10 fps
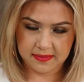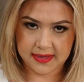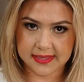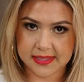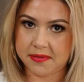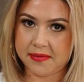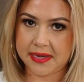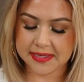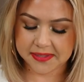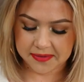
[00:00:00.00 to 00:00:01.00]
because some of my
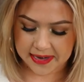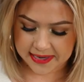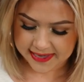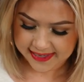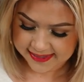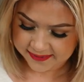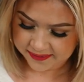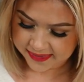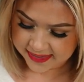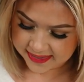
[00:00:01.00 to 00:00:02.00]
kids don't like it.
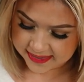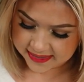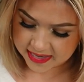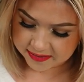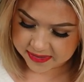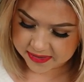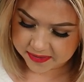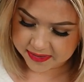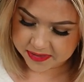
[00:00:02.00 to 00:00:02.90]
Now we're just going